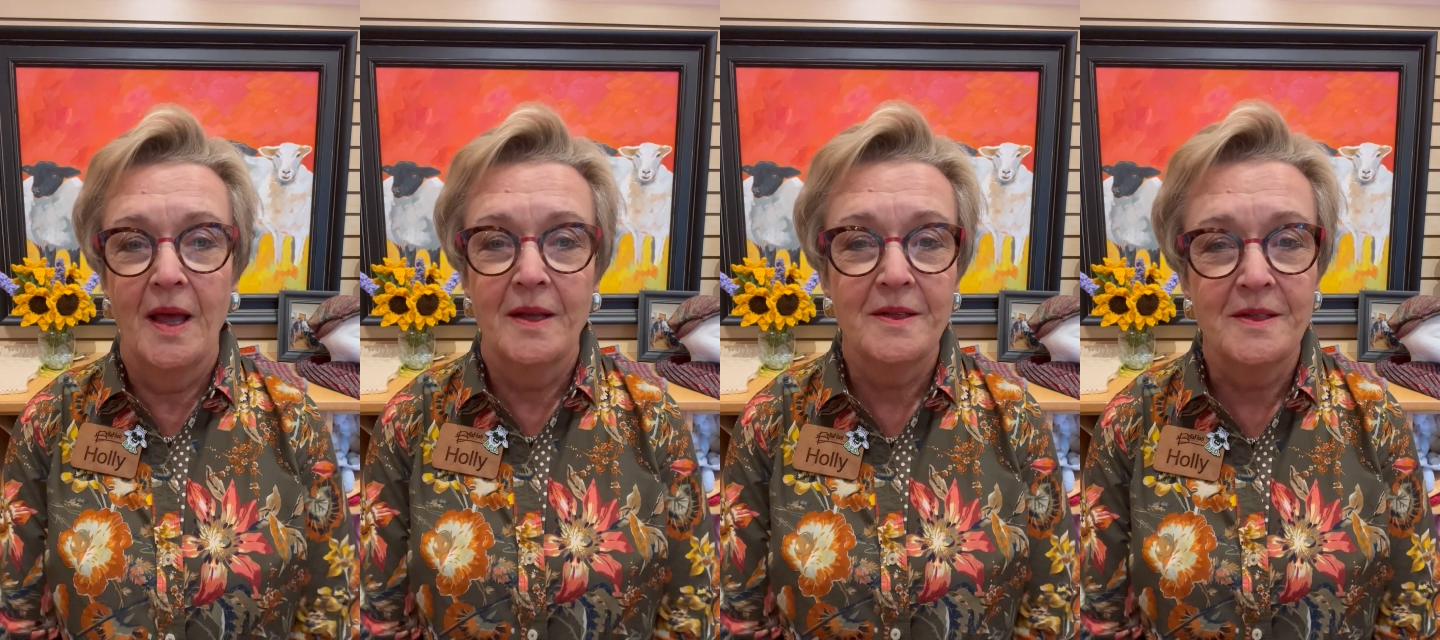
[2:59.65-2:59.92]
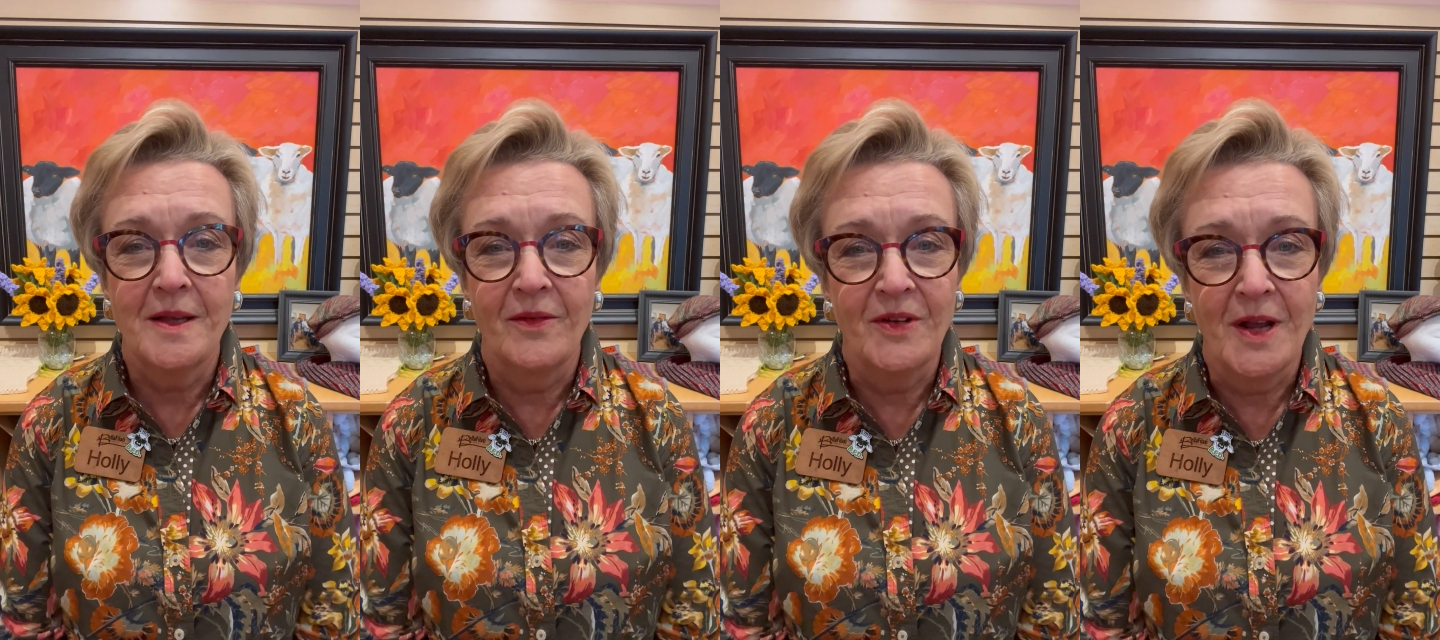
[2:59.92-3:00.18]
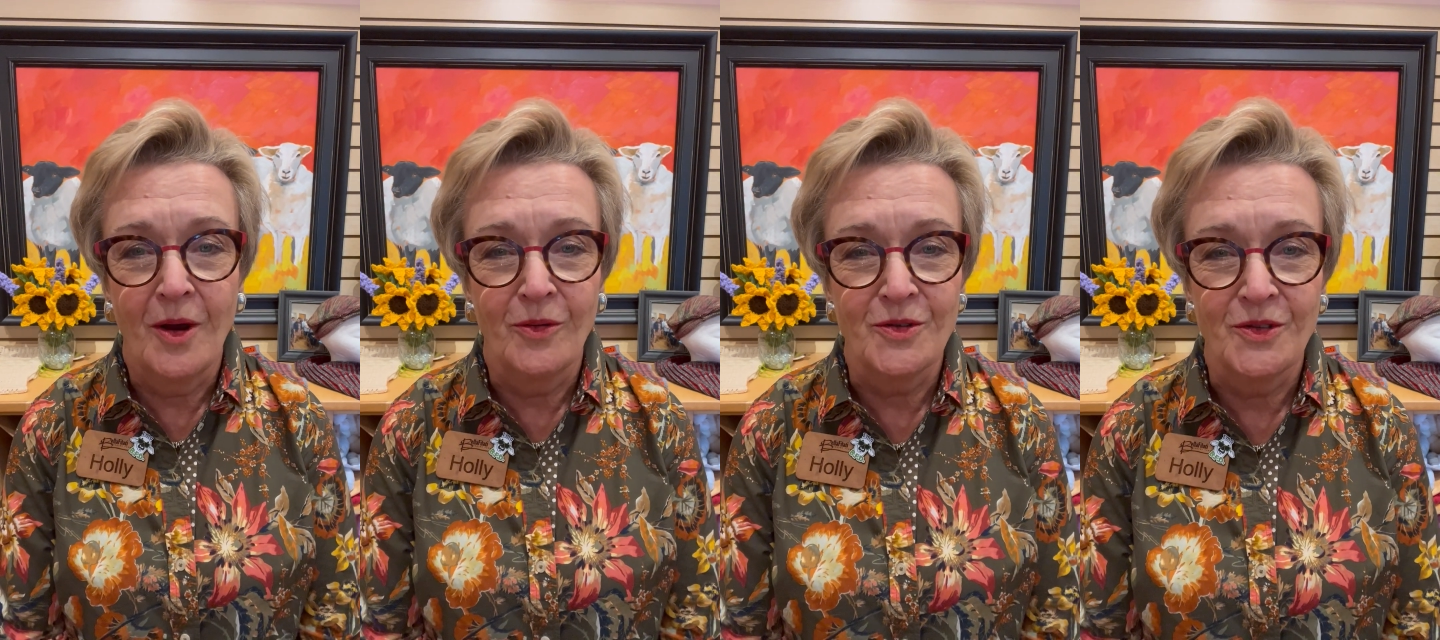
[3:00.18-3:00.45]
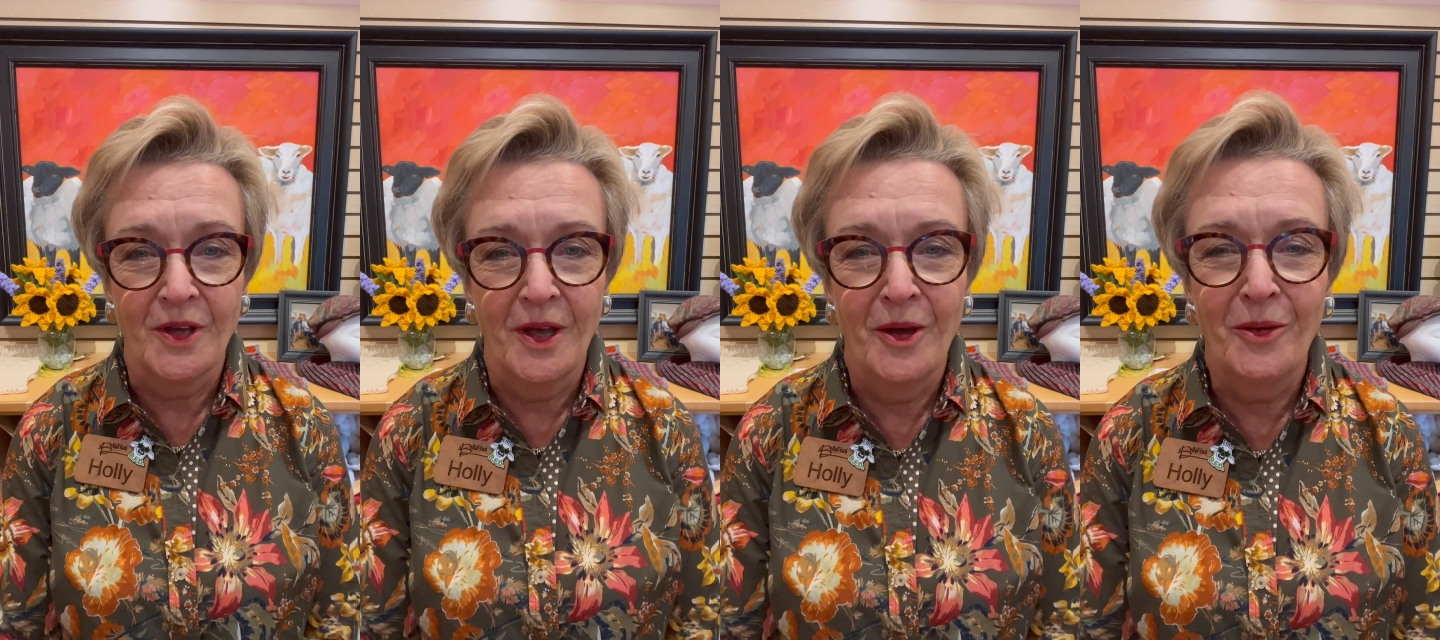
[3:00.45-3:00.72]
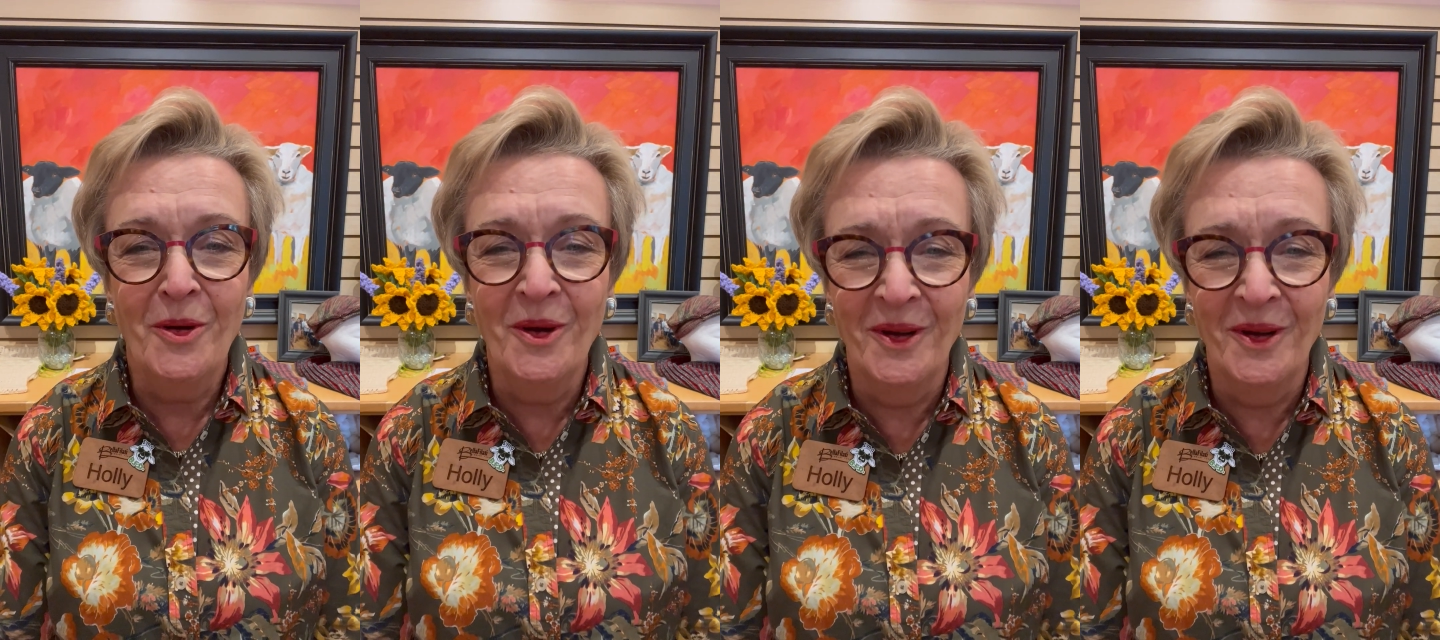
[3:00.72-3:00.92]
7 hours ago.